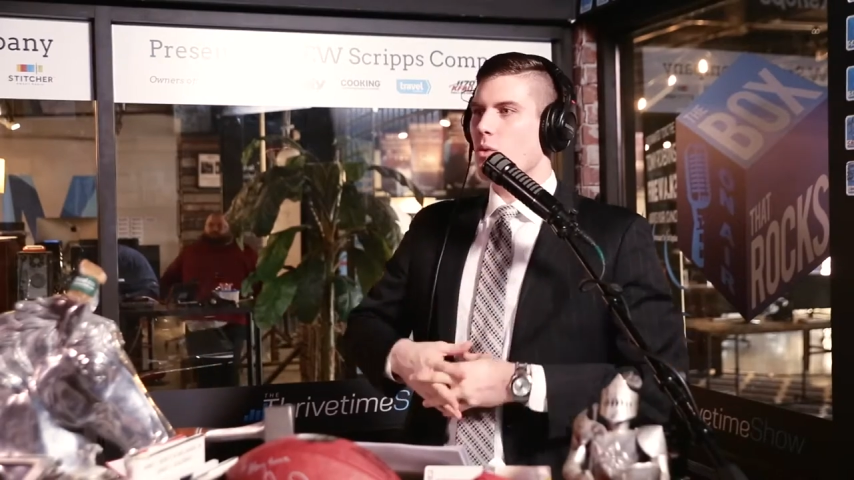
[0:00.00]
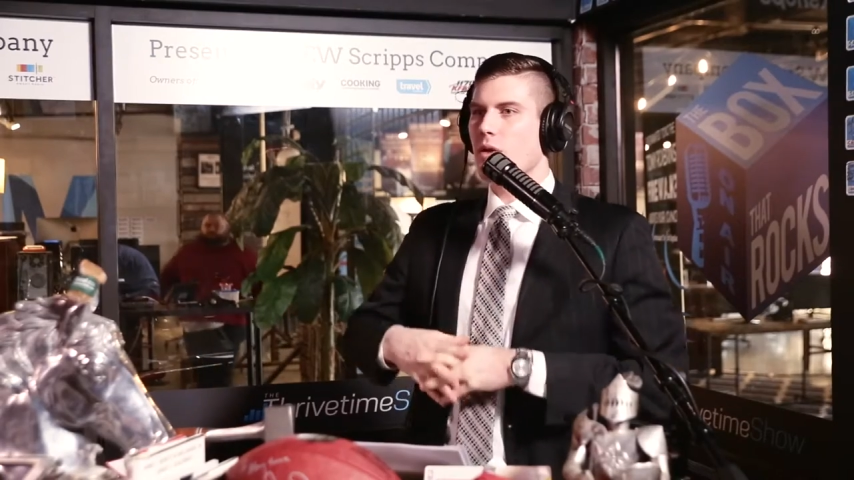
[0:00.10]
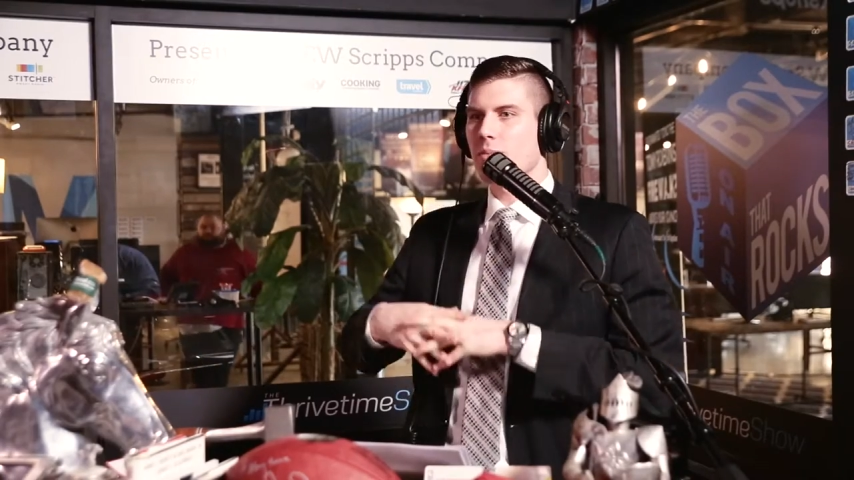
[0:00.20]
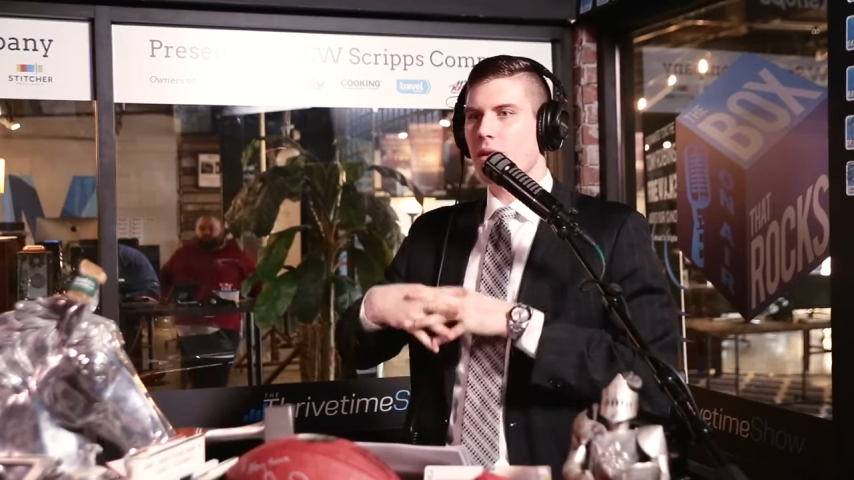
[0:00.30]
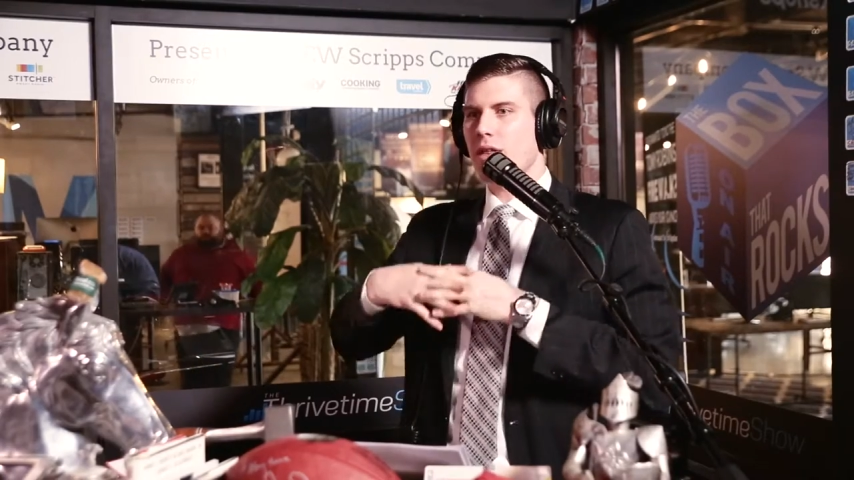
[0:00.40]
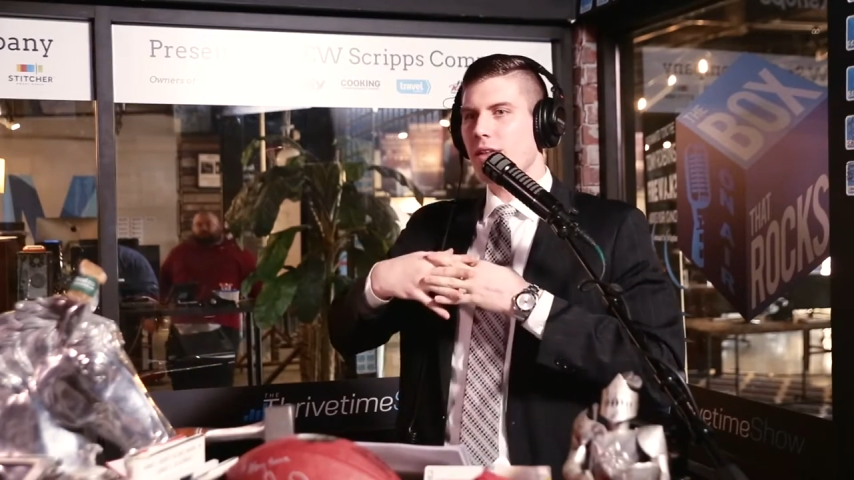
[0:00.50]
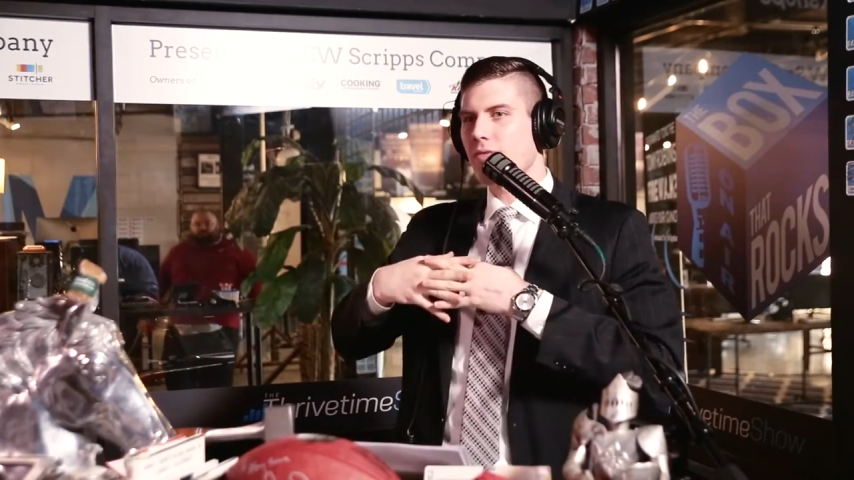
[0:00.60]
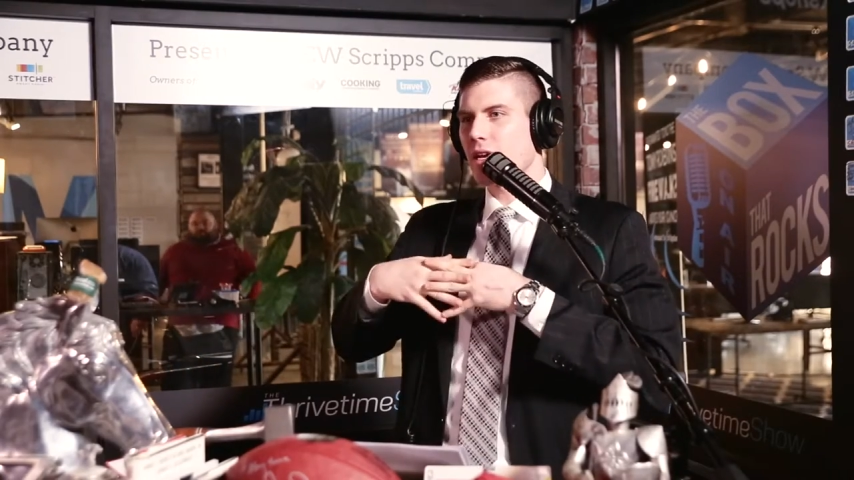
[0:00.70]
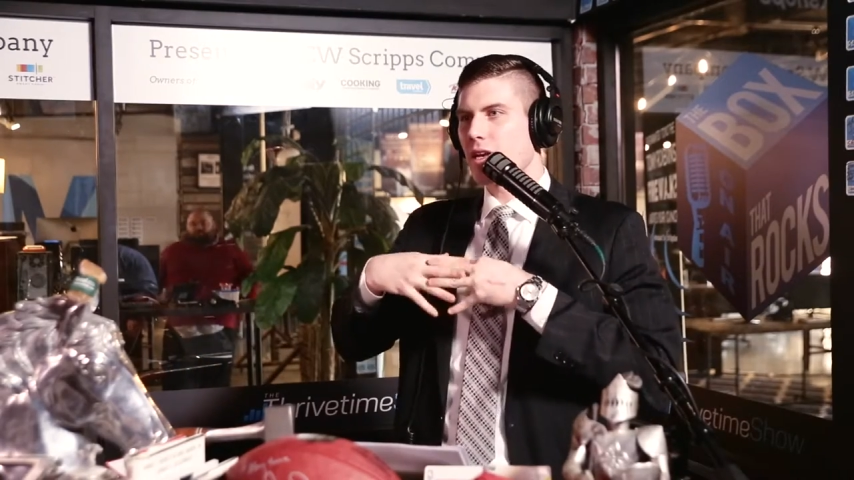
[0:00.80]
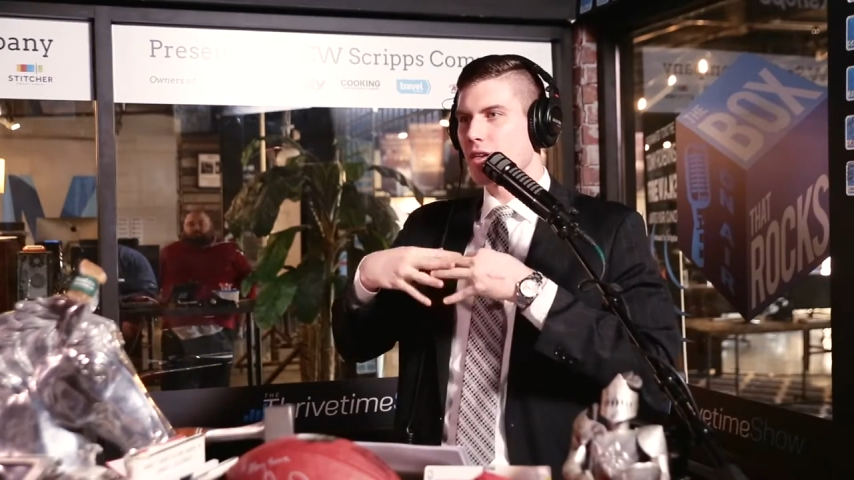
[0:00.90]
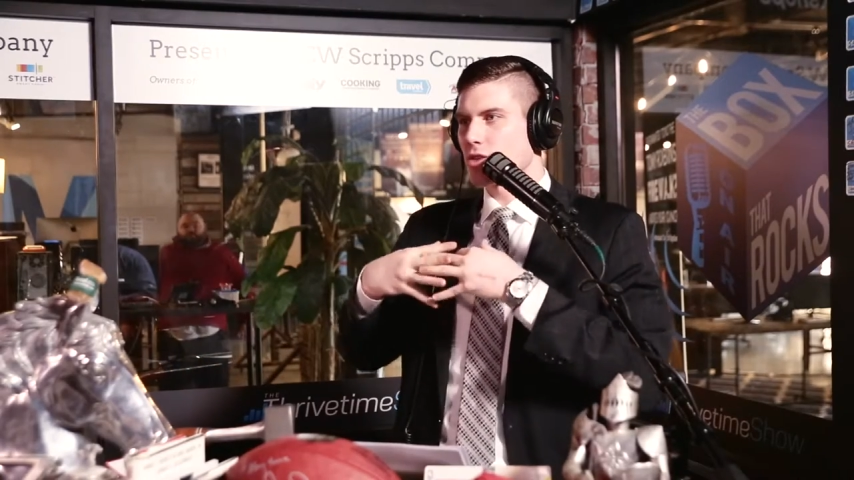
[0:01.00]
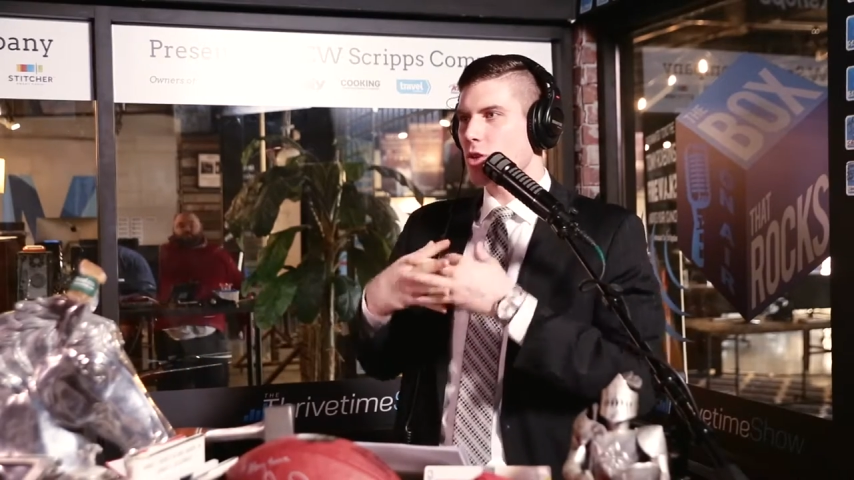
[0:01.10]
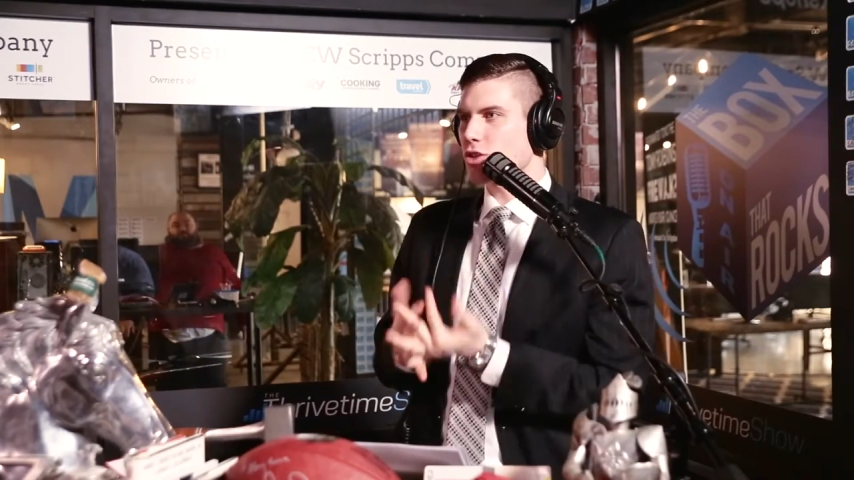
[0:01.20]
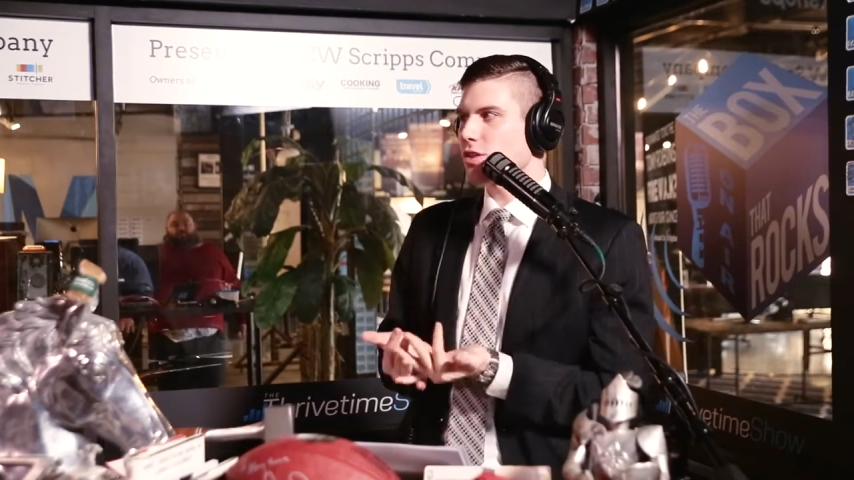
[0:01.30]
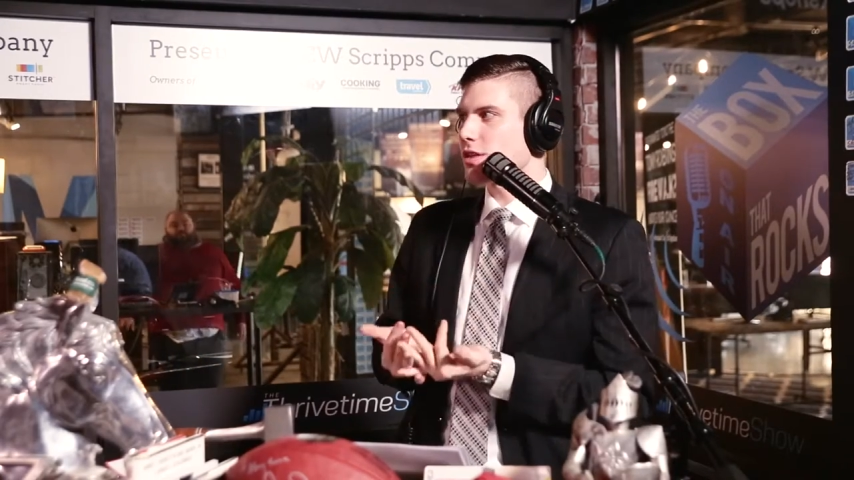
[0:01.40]
we'd be living in a
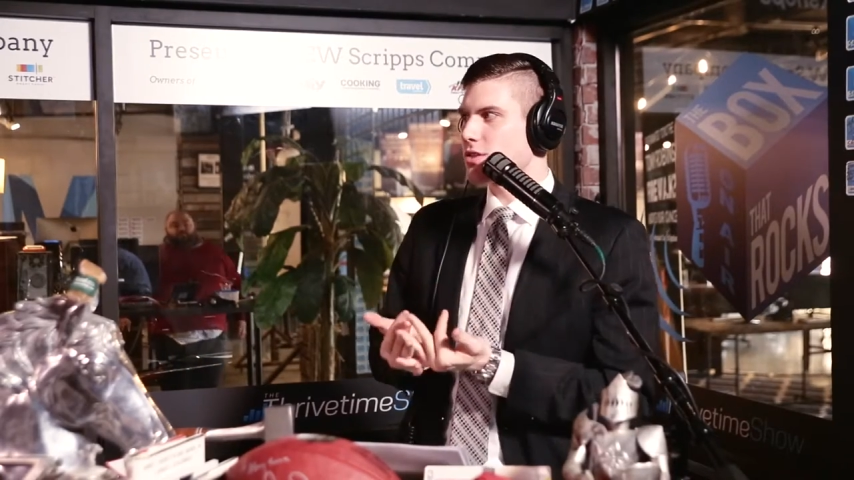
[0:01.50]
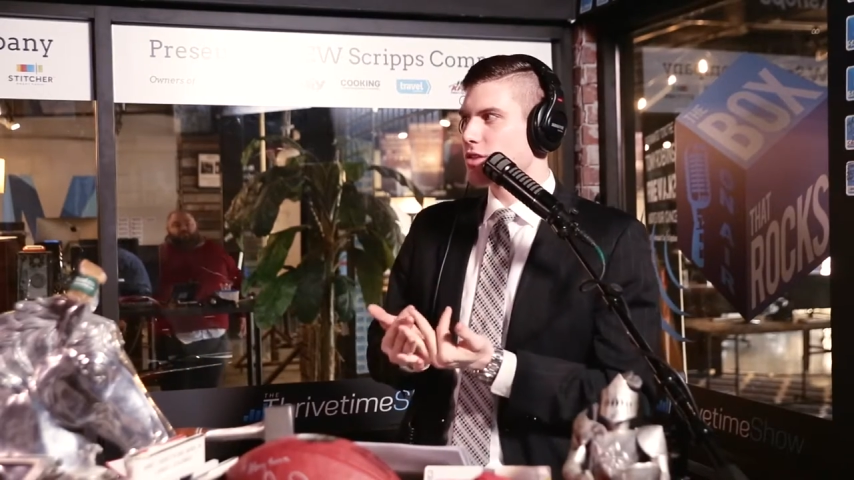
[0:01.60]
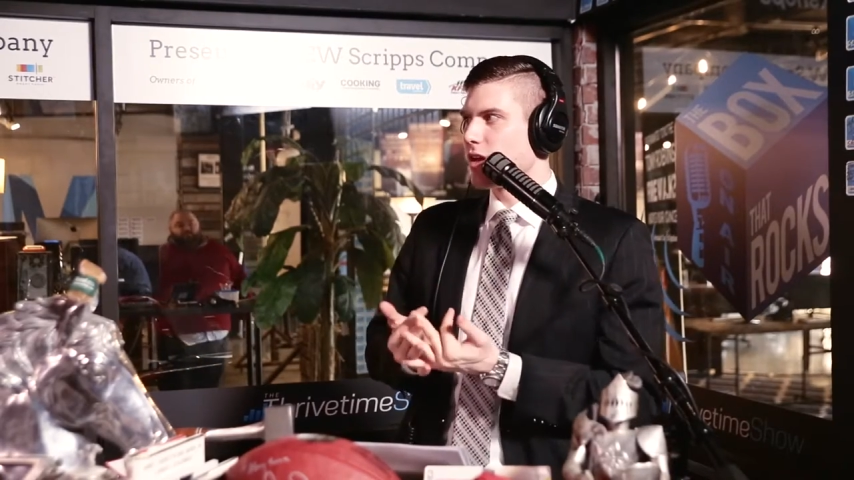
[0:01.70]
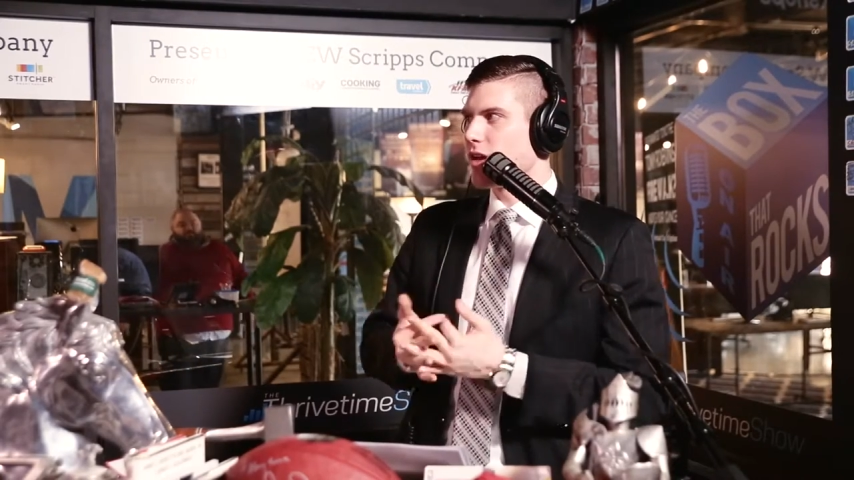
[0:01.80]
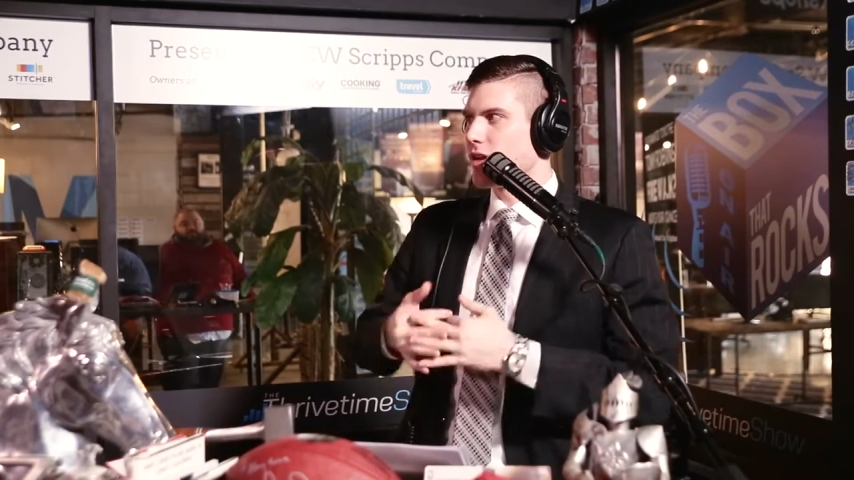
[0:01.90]
socialist